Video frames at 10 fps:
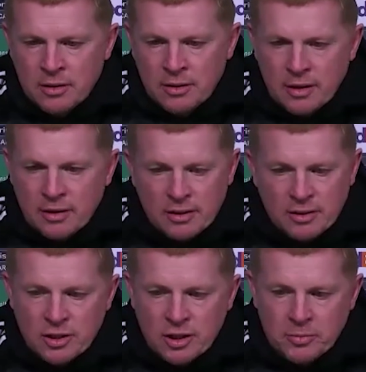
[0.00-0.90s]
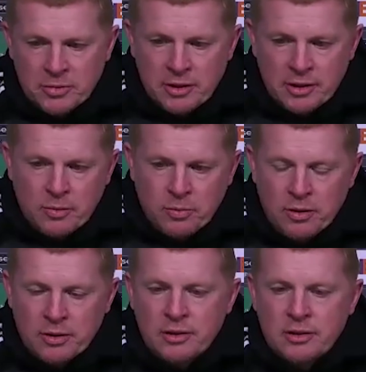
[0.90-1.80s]
I think the Champions League
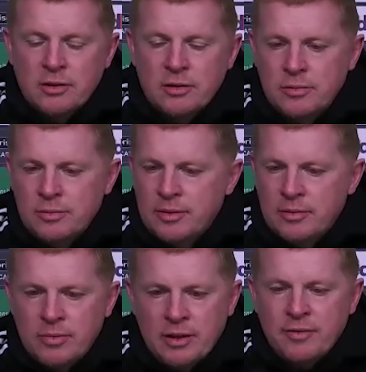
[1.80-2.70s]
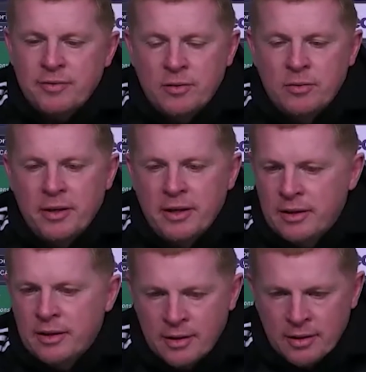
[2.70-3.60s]
quality, so we, we have to play
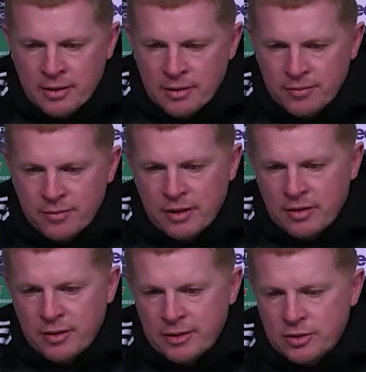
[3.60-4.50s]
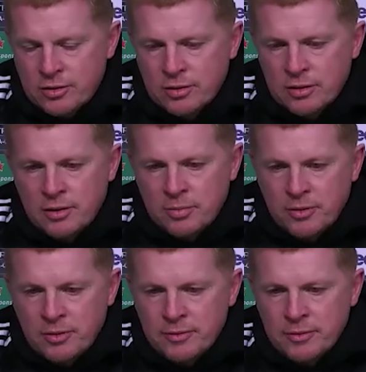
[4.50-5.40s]
very, very strongly
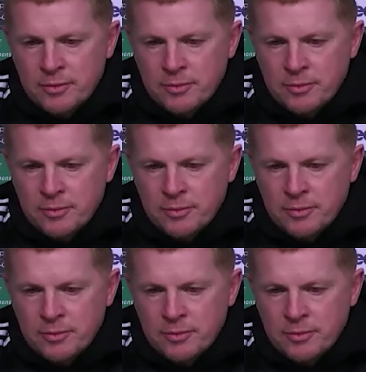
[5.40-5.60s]
tomorrow evening.